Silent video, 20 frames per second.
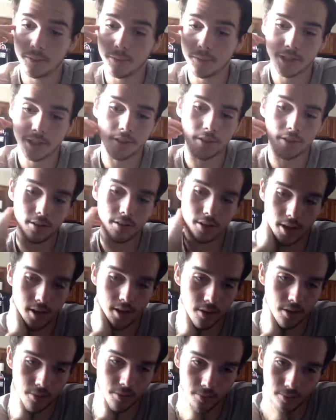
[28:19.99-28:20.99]
What's good,
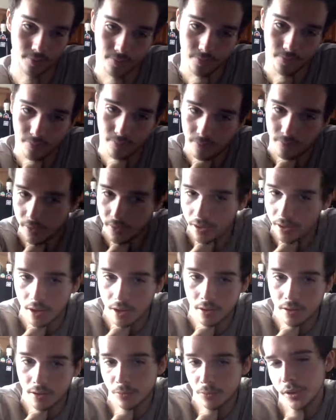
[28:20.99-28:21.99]
yo?
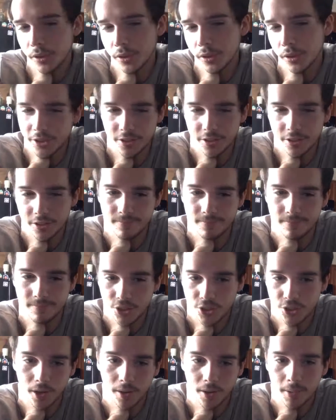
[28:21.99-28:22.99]
We're just
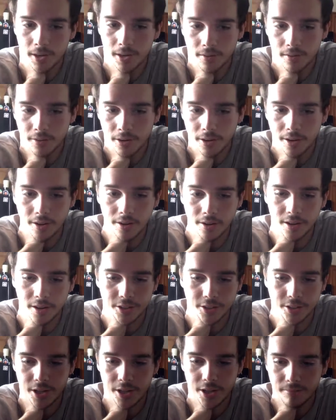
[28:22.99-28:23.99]
streaming over here and
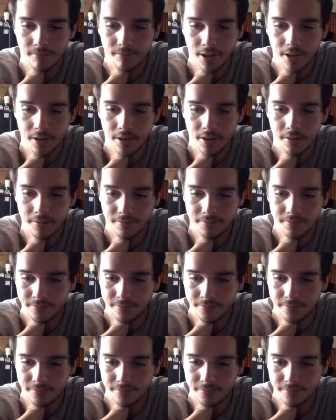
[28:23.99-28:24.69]
shit, you know?